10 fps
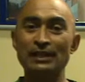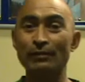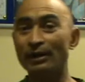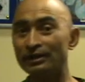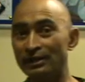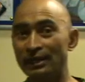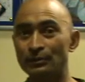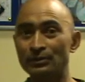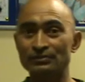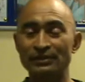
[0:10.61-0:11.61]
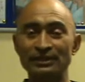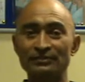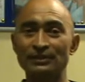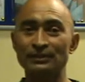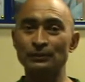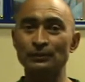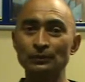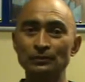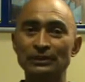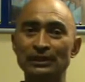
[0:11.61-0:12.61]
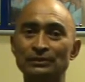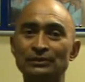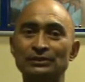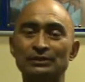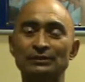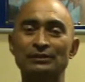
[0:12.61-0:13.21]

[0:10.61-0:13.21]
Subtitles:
Newari language, very, very old language.